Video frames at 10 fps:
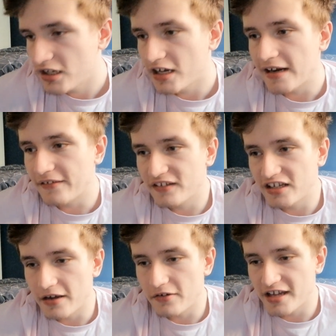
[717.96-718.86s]
I have to say
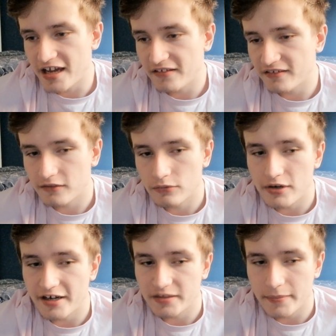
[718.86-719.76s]
nowadays it's
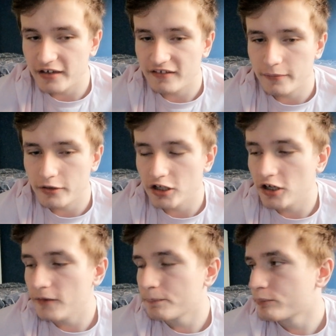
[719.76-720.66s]
quite debatable,
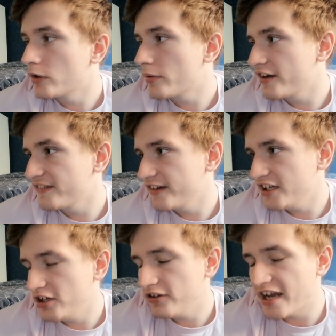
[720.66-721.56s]
or I'll probably say
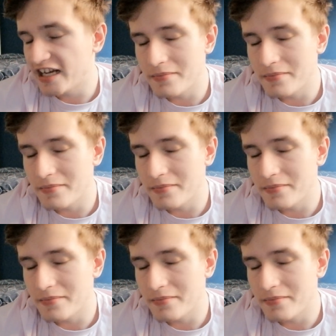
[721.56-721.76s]
the UK and